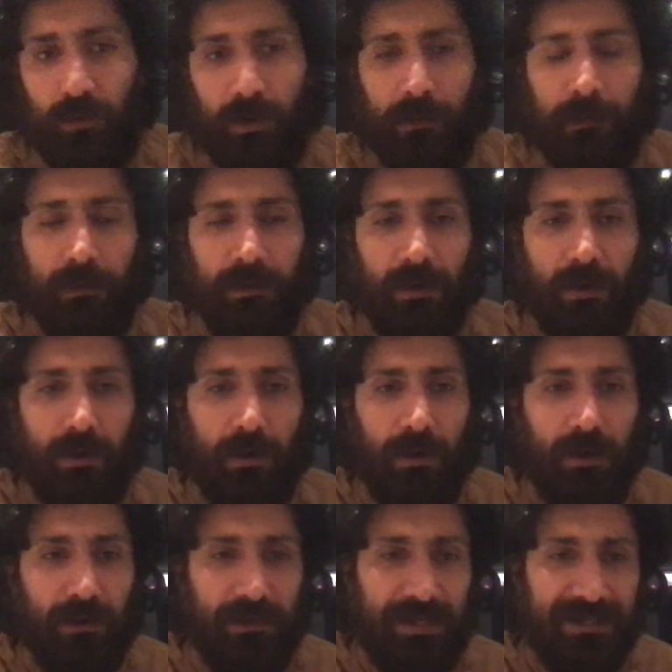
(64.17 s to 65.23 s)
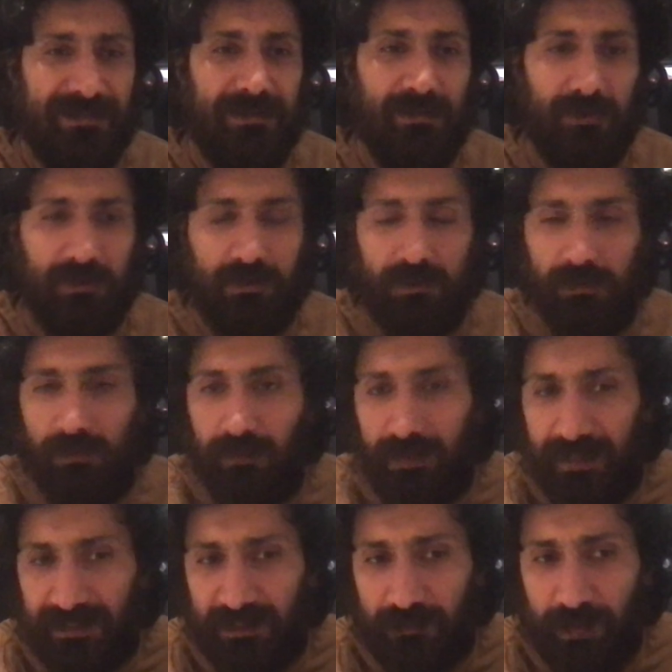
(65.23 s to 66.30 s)
a
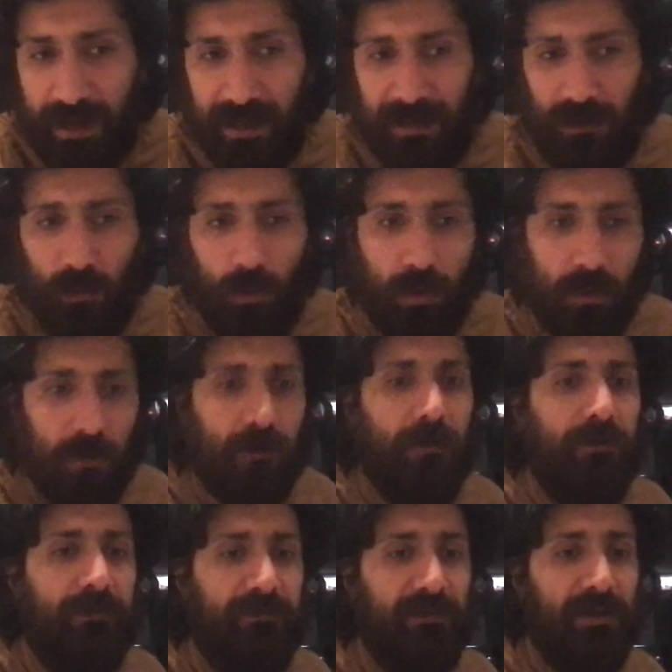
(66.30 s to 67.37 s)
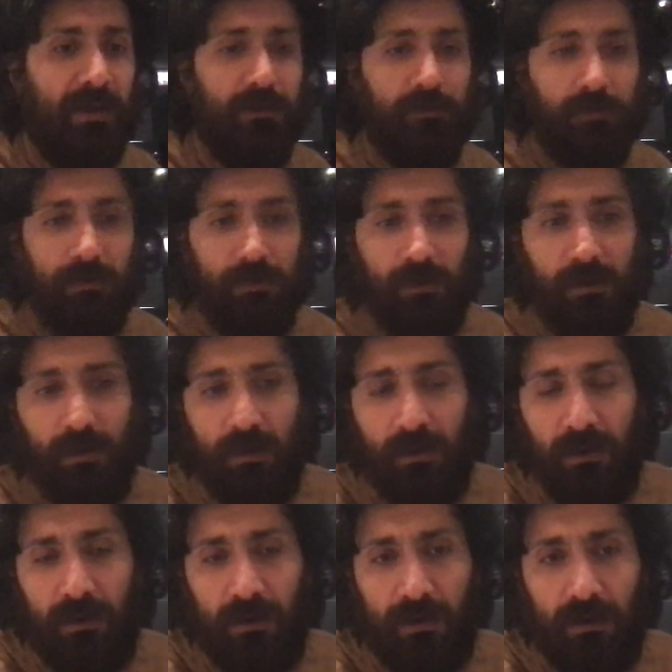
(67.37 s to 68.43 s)
let's make it work together
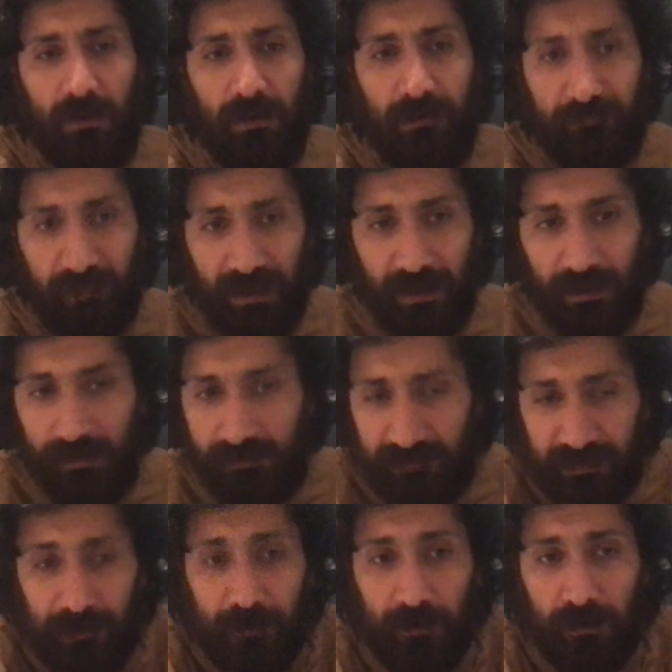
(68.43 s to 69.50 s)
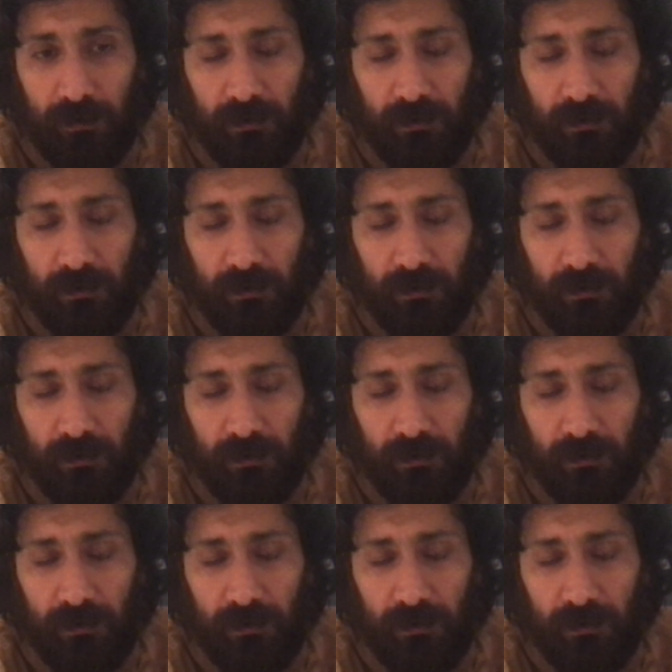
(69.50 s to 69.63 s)
dinner.